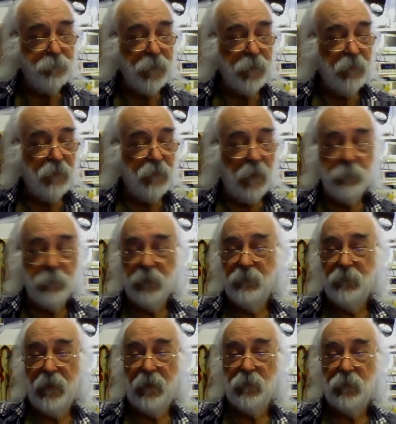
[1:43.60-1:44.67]
Damping
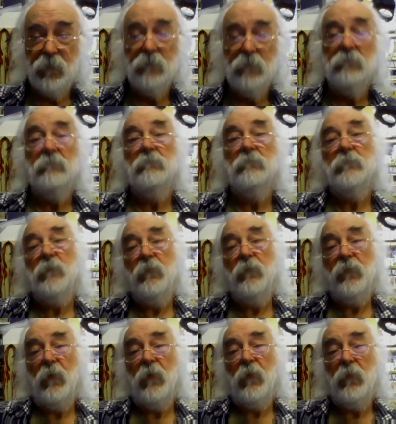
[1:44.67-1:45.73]
factor
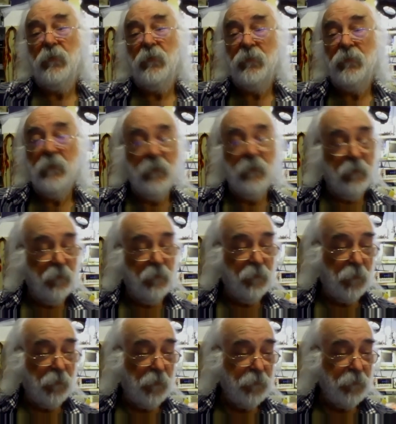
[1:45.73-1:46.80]
is always
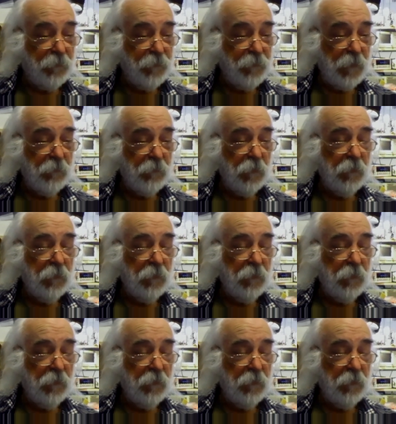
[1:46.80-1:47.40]
a favorite.